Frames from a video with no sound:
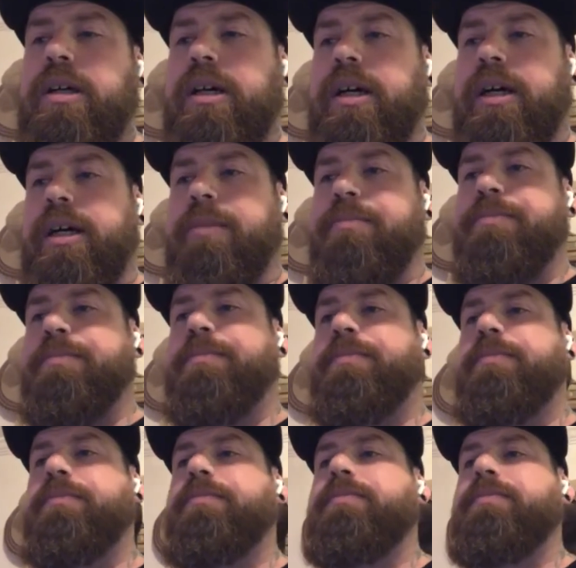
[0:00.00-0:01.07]
Um,
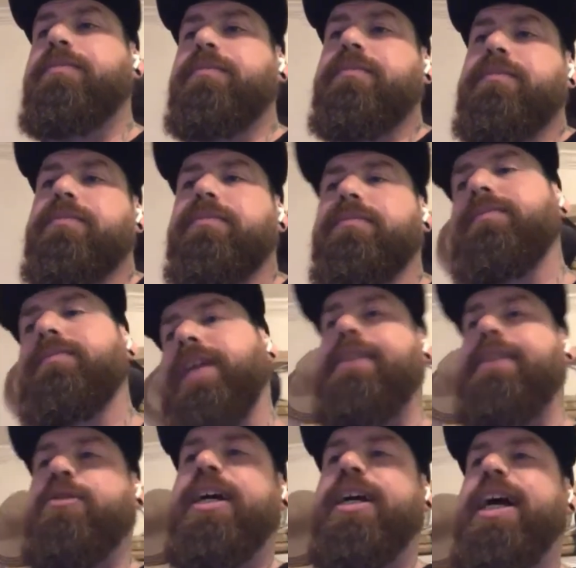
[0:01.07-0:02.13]

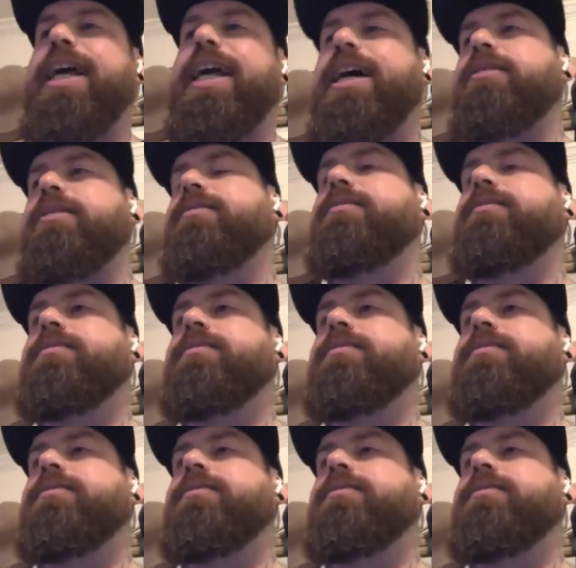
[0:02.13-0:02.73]
after I got out,